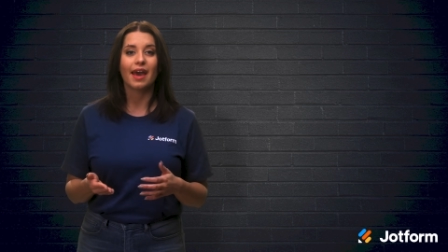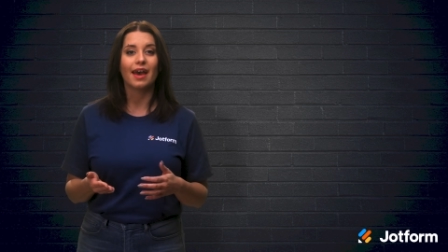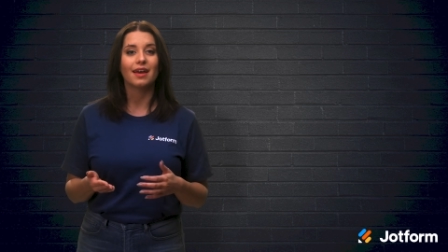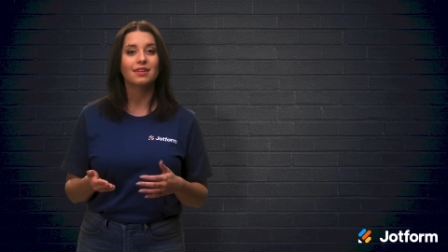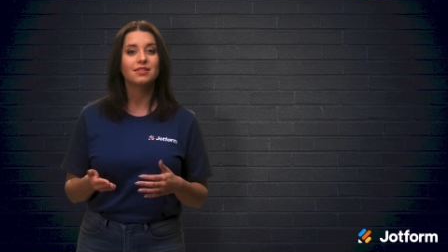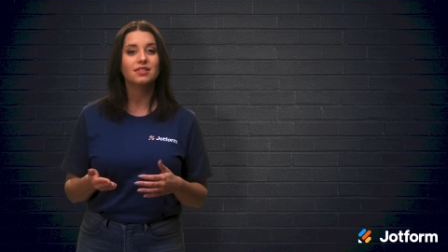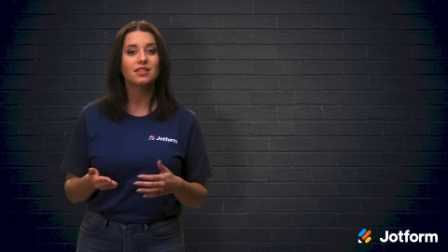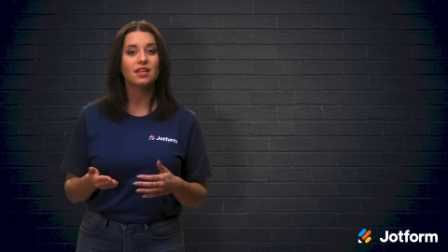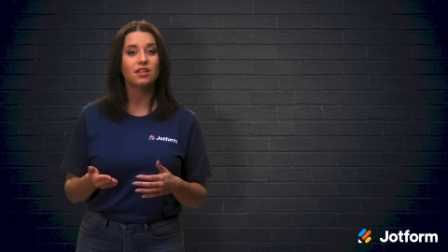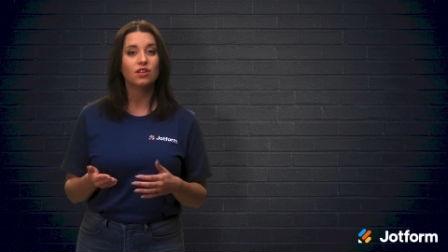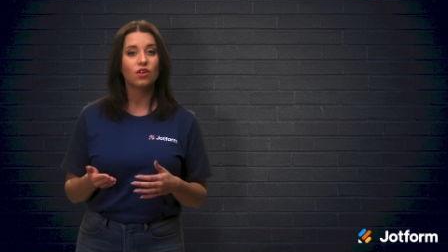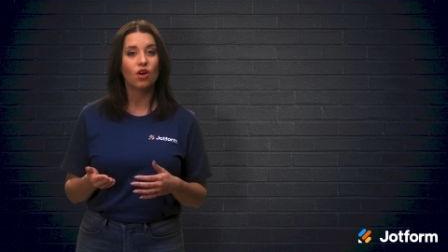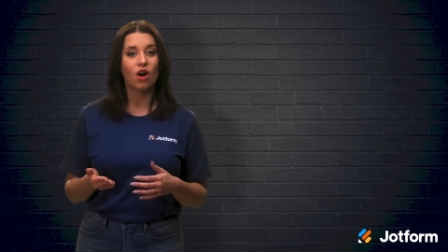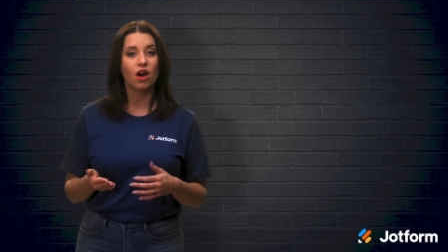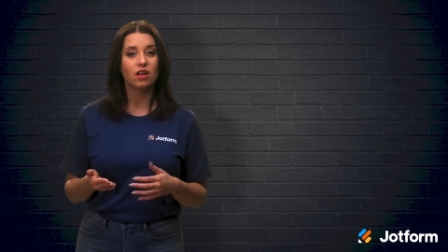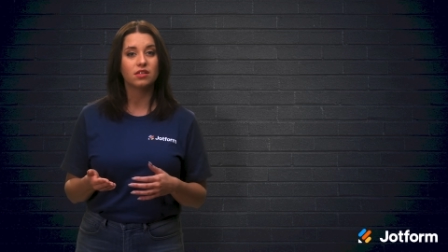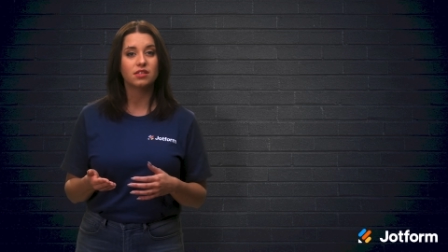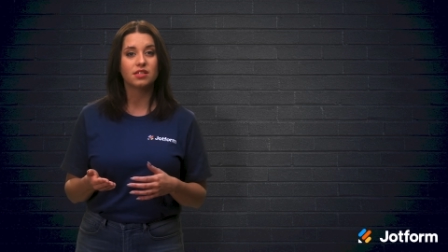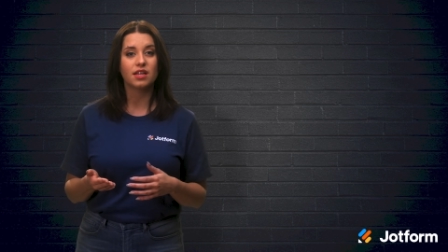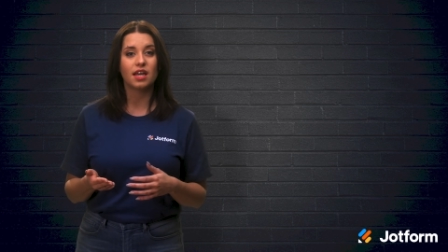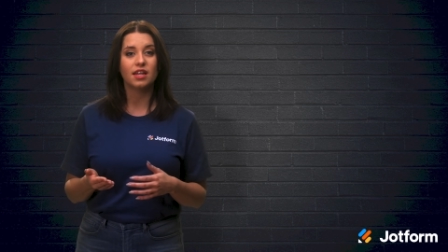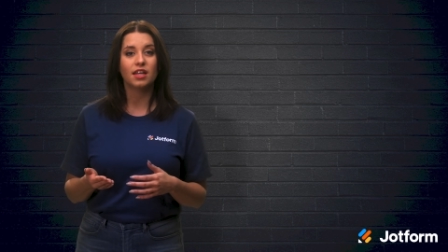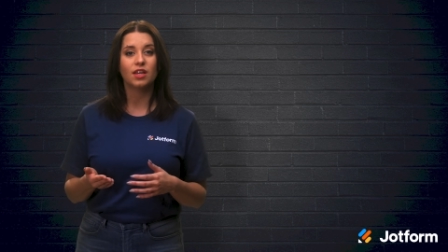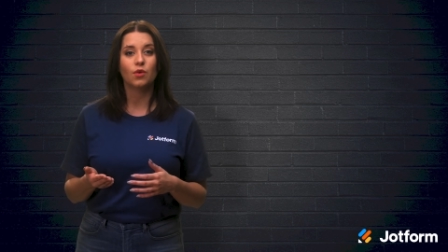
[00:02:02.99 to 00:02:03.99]
and can
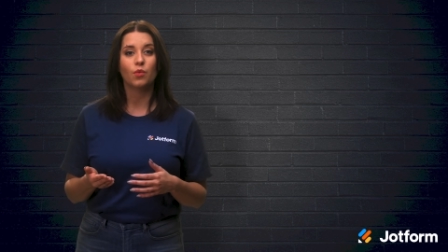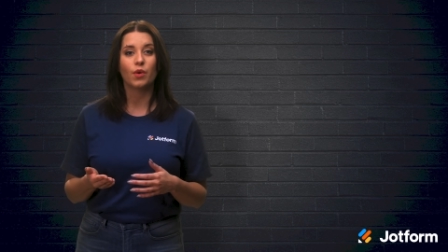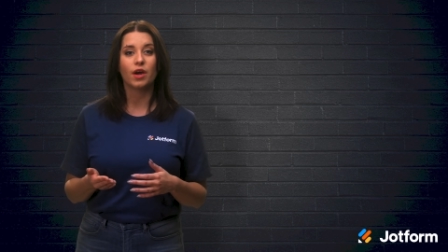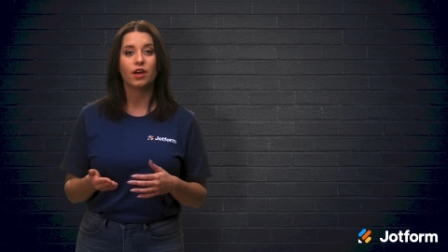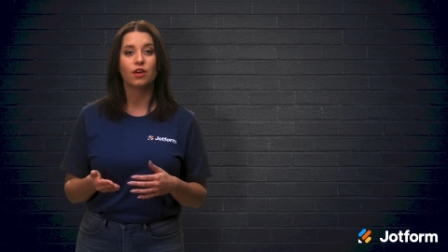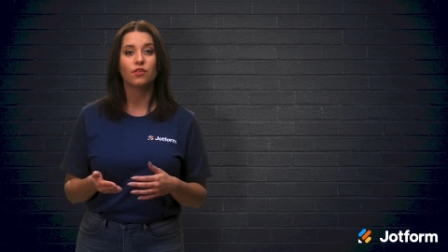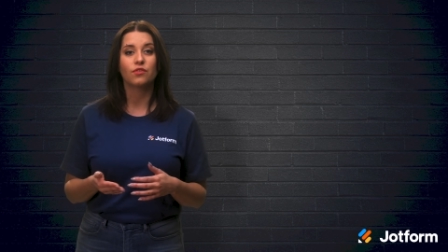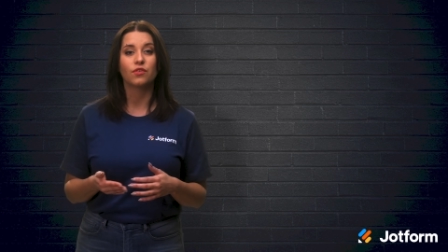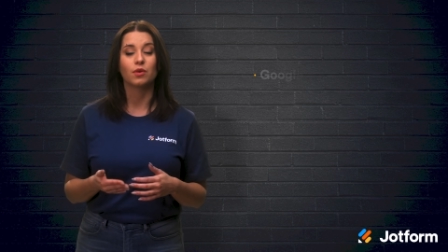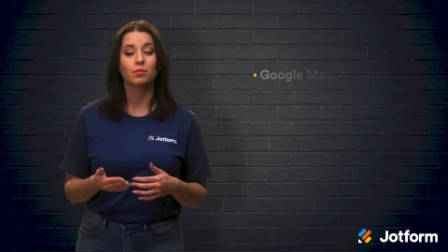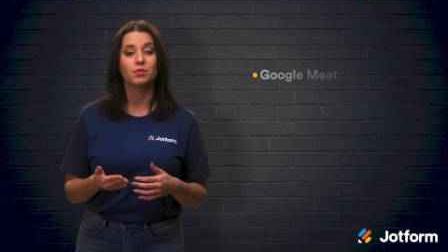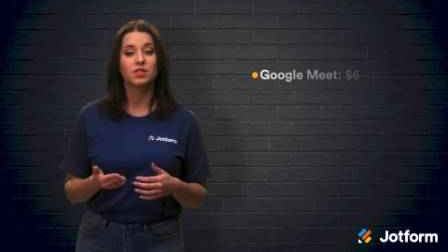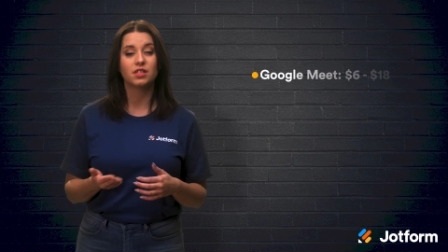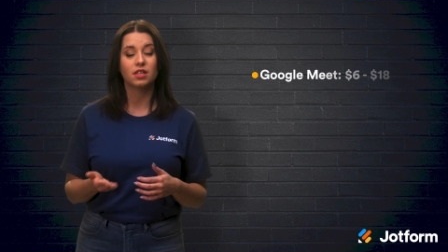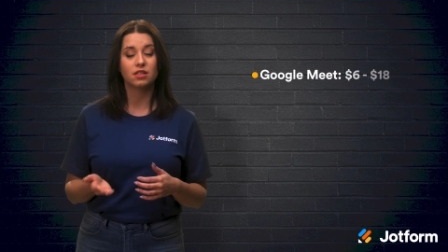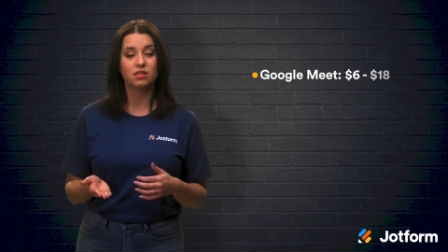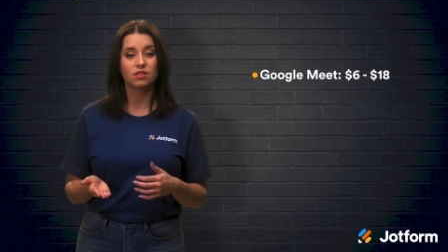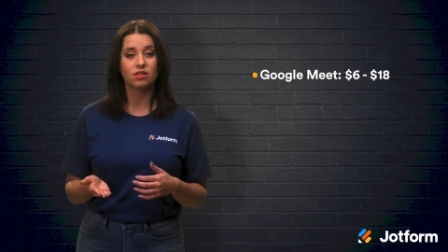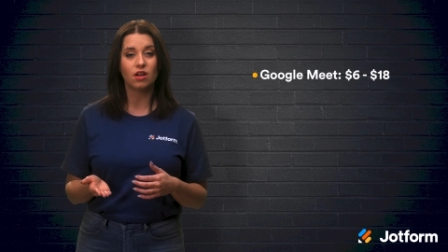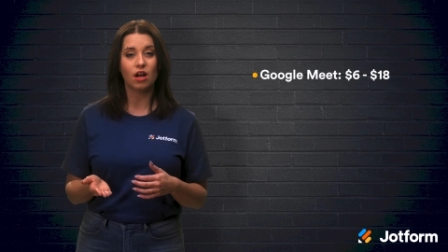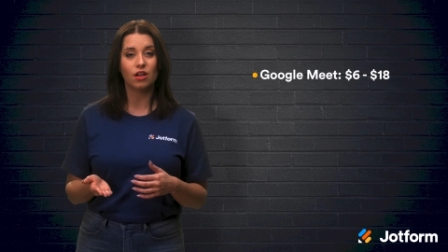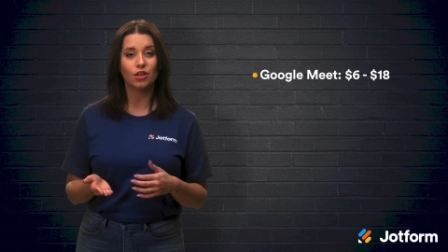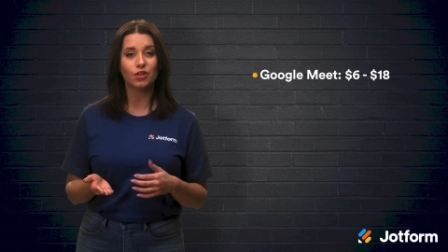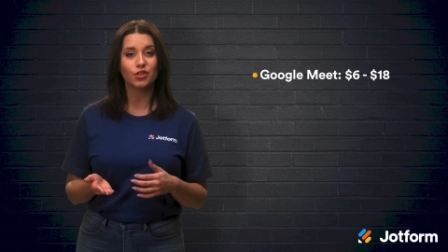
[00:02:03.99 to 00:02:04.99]
cost anywhere from
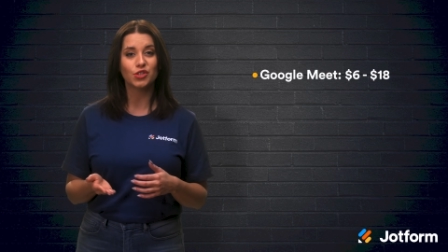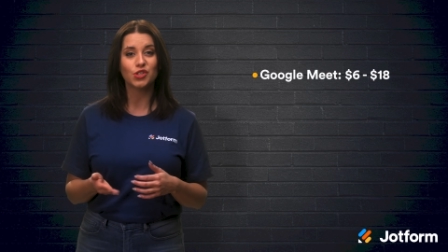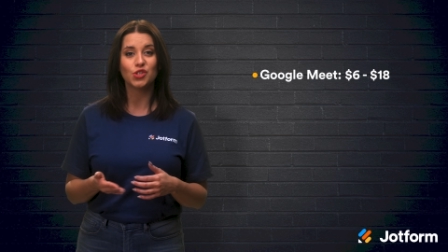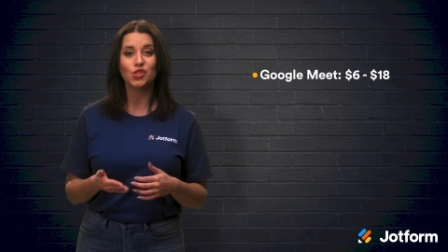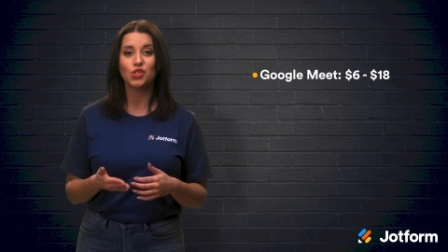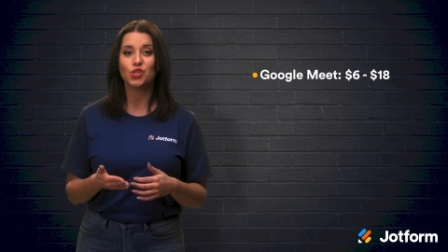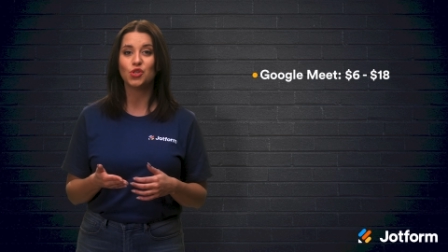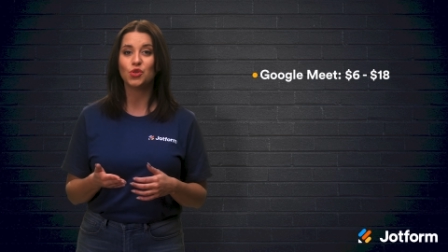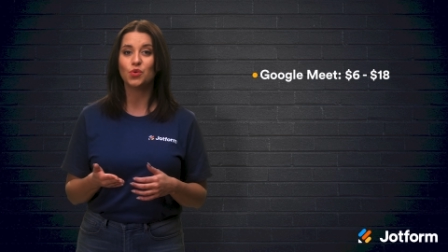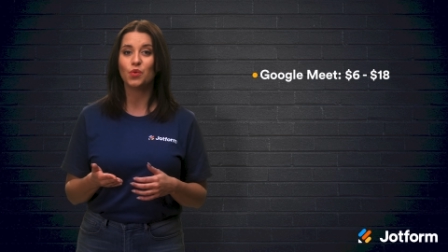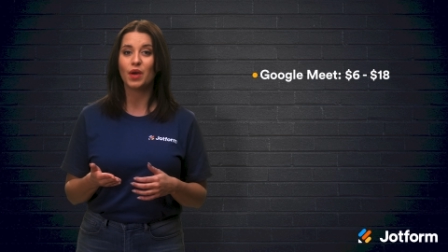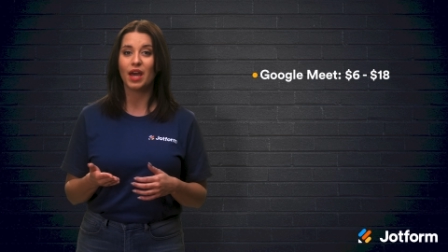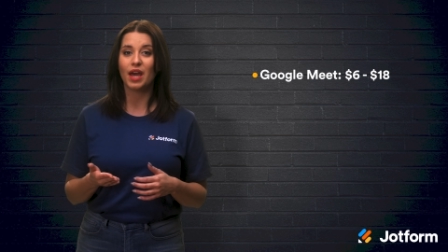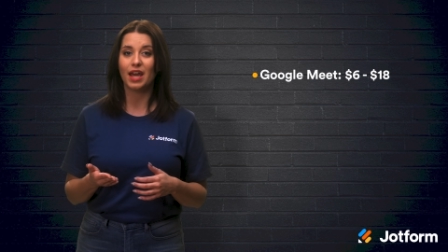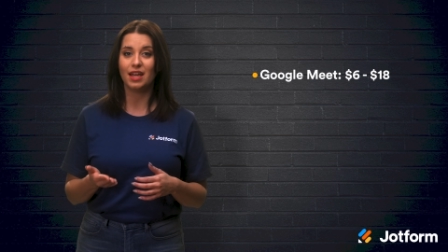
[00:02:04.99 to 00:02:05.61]
six dollars to